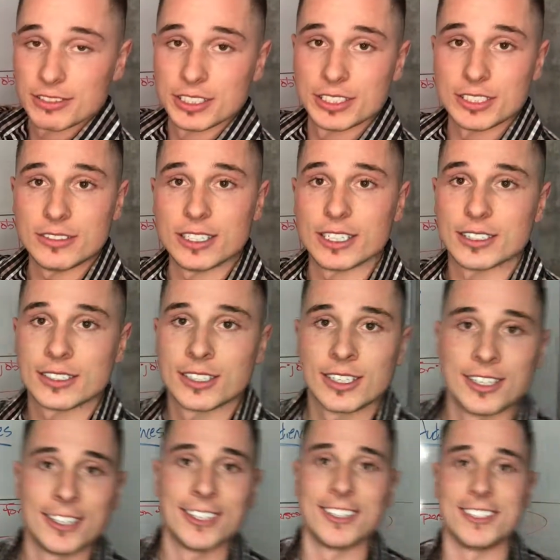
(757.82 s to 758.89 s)
to do this.
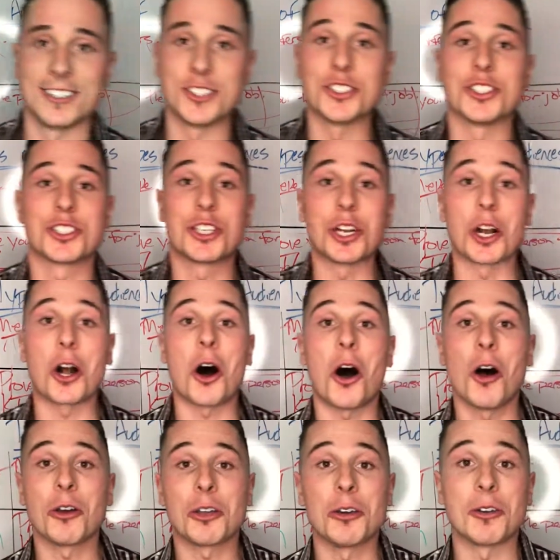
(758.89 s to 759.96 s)
They're just going to
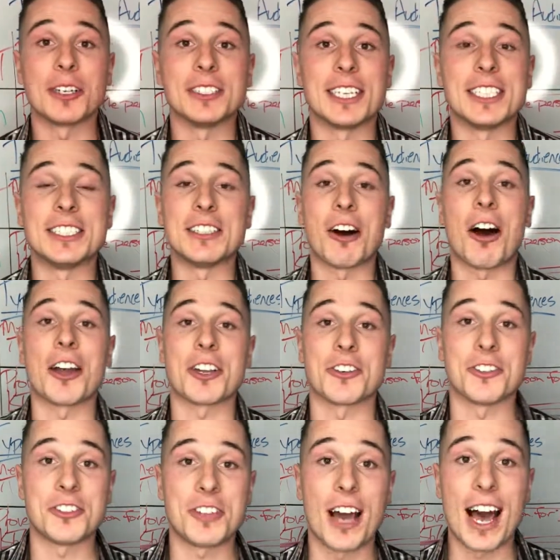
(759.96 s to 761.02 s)
call you because they saw your
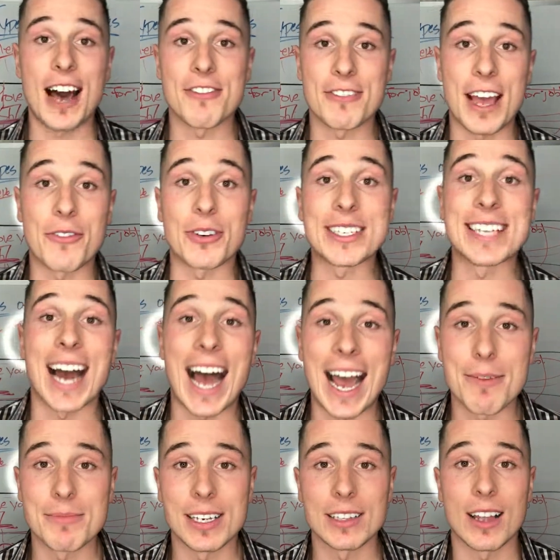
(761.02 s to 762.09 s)
stuff. Every
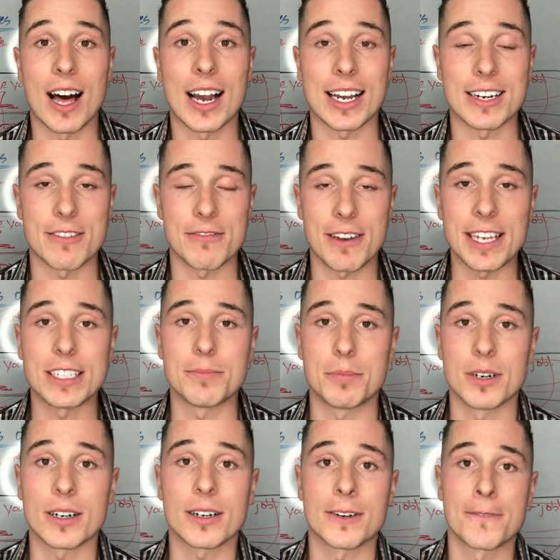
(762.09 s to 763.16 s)
time they log into
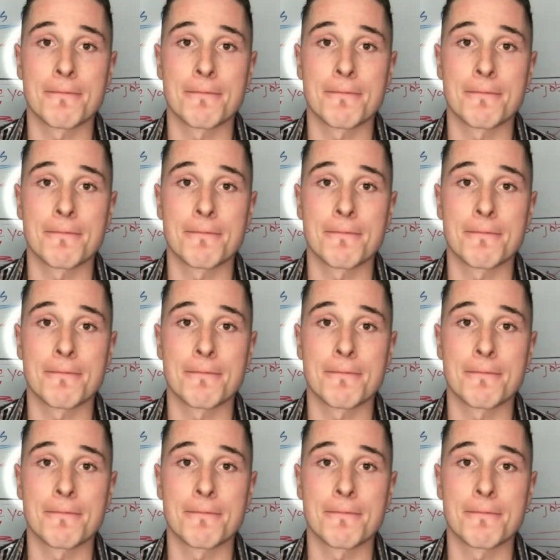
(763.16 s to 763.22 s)
Facebook